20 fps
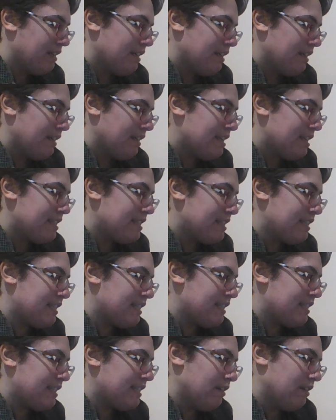He
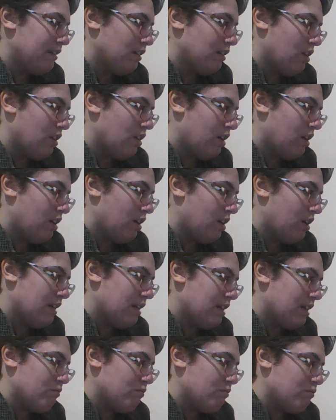sailed along
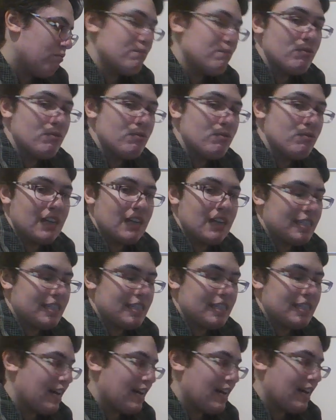under a moonlit
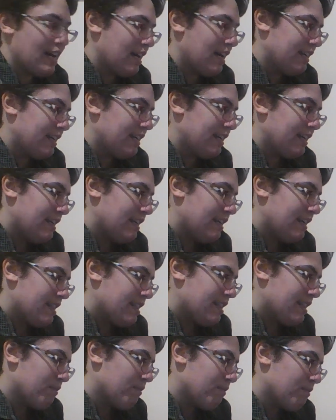sky
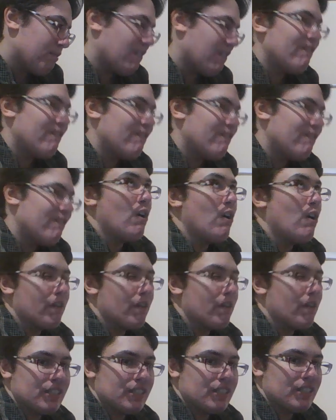that was full of
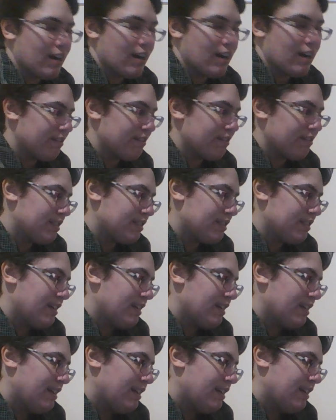stars.
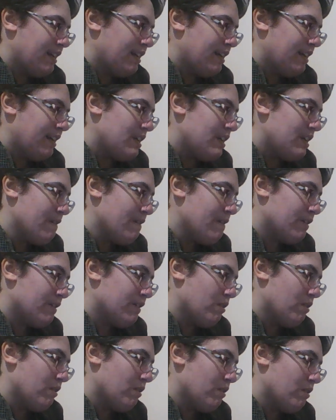Even
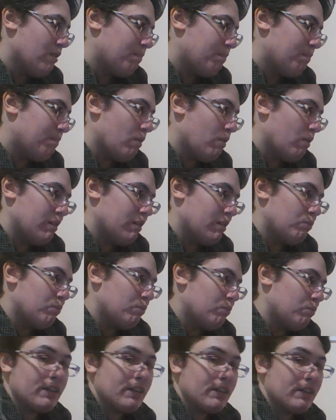though the boy
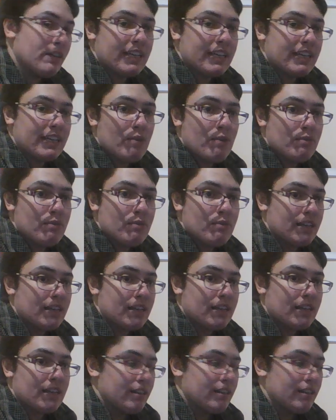was good at counting,